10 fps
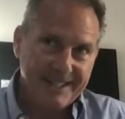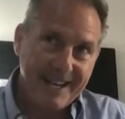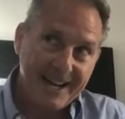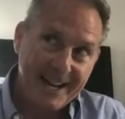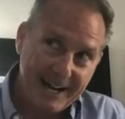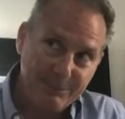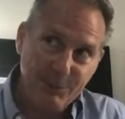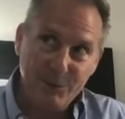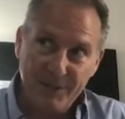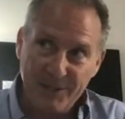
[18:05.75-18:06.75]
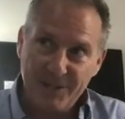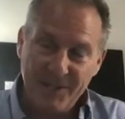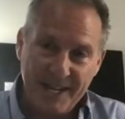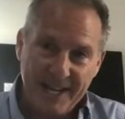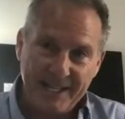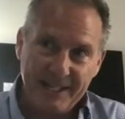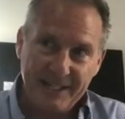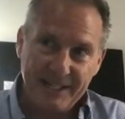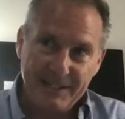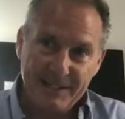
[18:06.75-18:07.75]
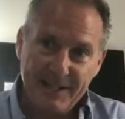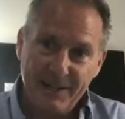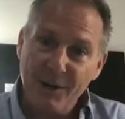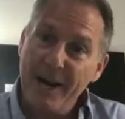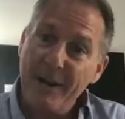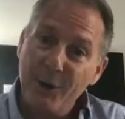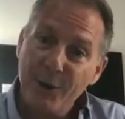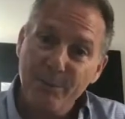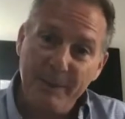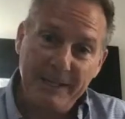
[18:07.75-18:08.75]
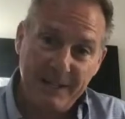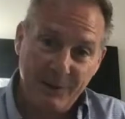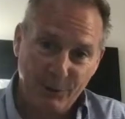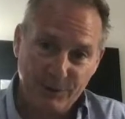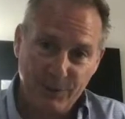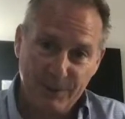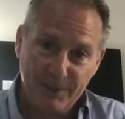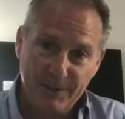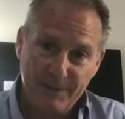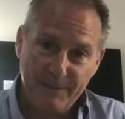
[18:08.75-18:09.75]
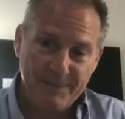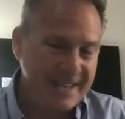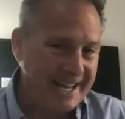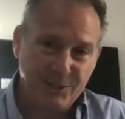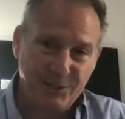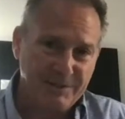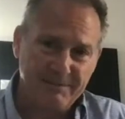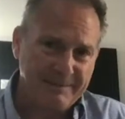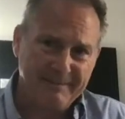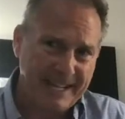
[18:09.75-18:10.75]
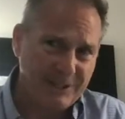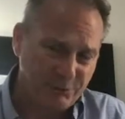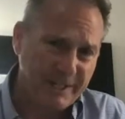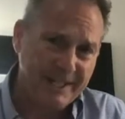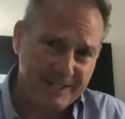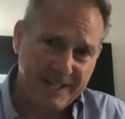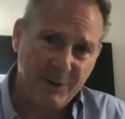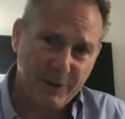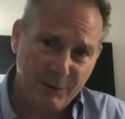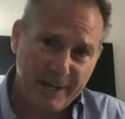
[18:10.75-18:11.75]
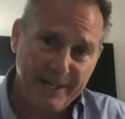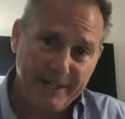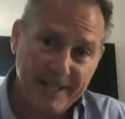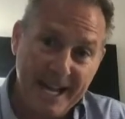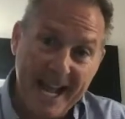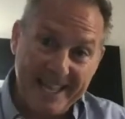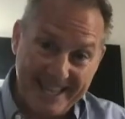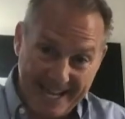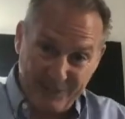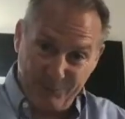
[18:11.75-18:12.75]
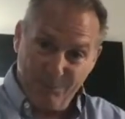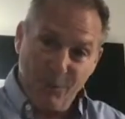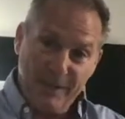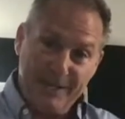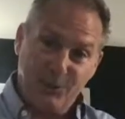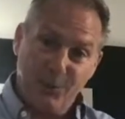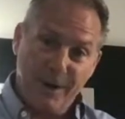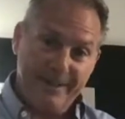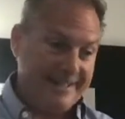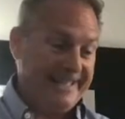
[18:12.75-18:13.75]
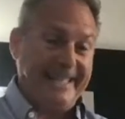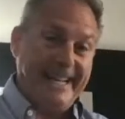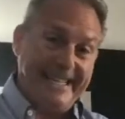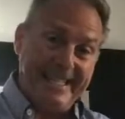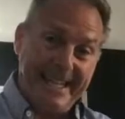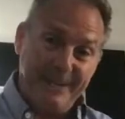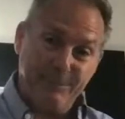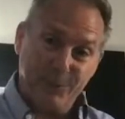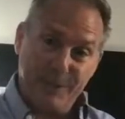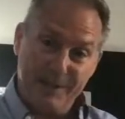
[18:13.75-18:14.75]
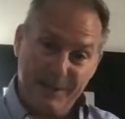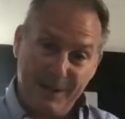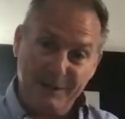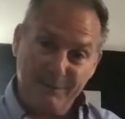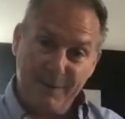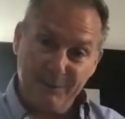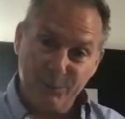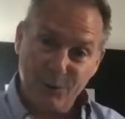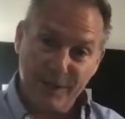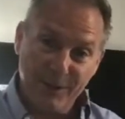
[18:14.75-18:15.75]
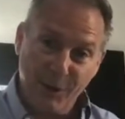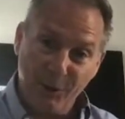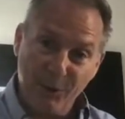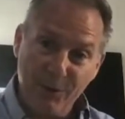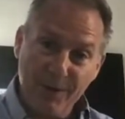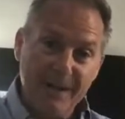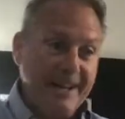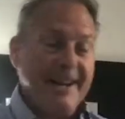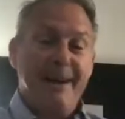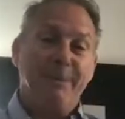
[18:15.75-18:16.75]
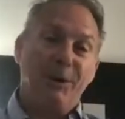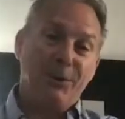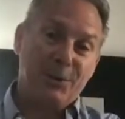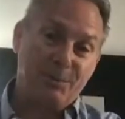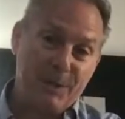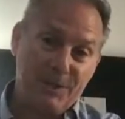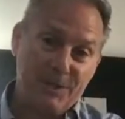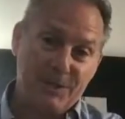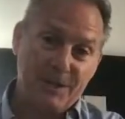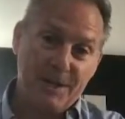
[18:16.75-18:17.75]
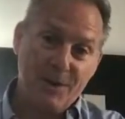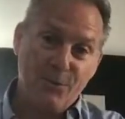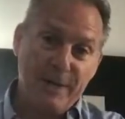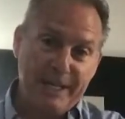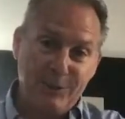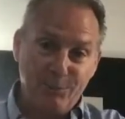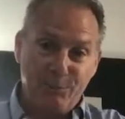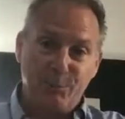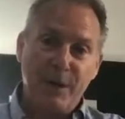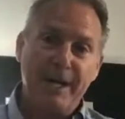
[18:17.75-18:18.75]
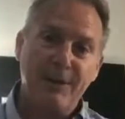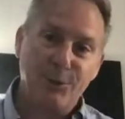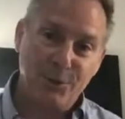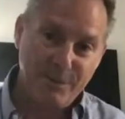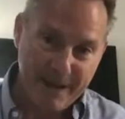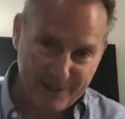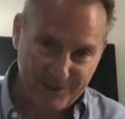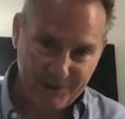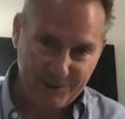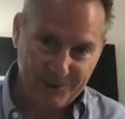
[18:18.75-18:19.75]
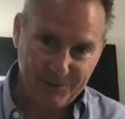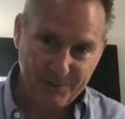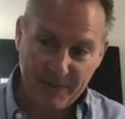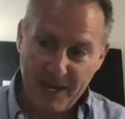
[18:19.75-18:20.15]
Yeah, I'm doing this and that. Oh, I heard of Bitcoins. That's really scary, right? That's more or less what 98% or 95% know about this business. We need to bring it to the masses.